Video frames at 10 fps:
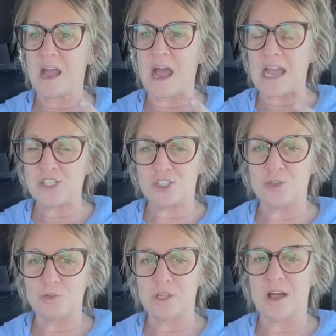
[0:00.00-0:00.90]
I
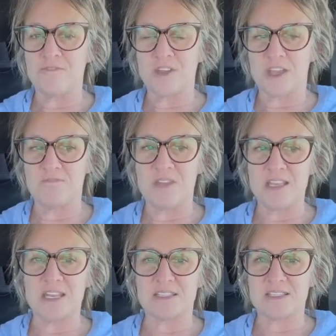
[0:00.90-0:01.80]
do love the
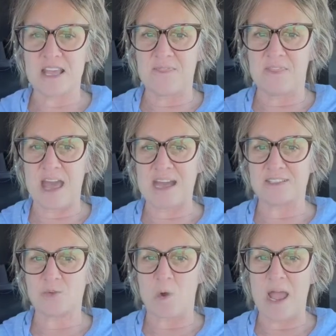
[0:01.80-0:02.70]
convenience, and
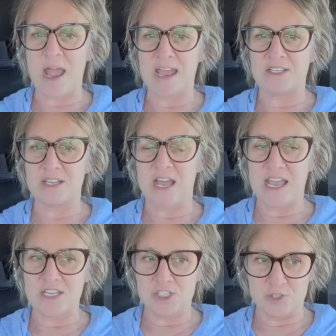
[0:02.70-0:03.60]
that's why
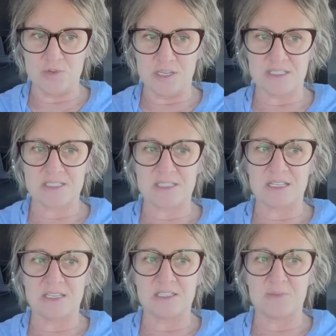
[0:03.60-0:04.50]
I do this,
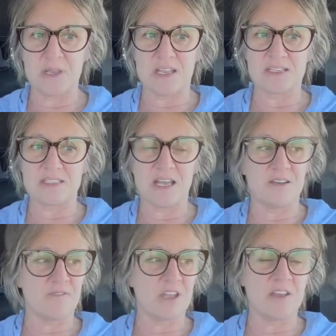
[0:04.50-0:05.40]
is because
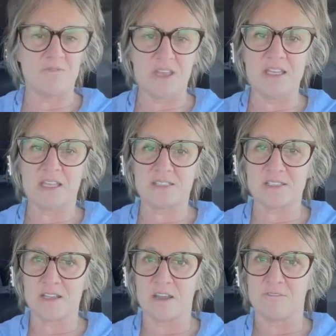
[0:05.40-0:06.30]
of the convenience
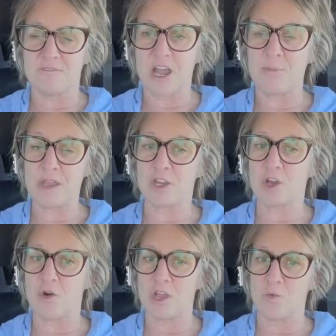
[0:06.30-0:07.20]
of coming and
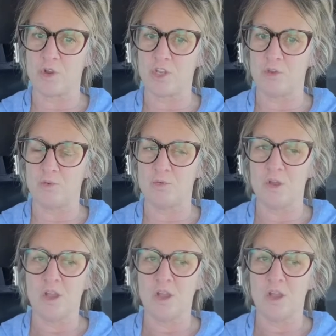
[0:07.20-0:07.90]
going when you